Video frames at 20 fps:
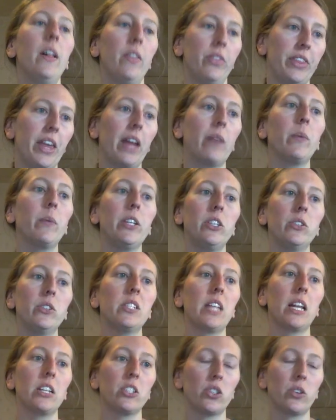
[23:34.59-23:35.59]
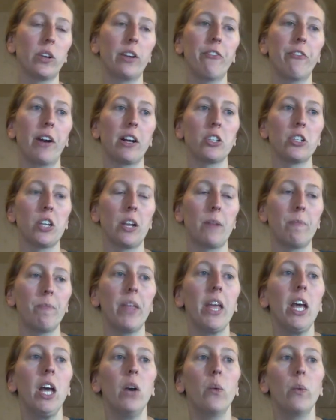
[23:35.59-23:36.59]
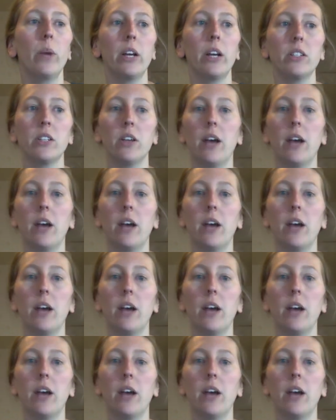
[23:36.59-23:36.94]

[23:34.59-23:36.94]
Then we do sensory function. We also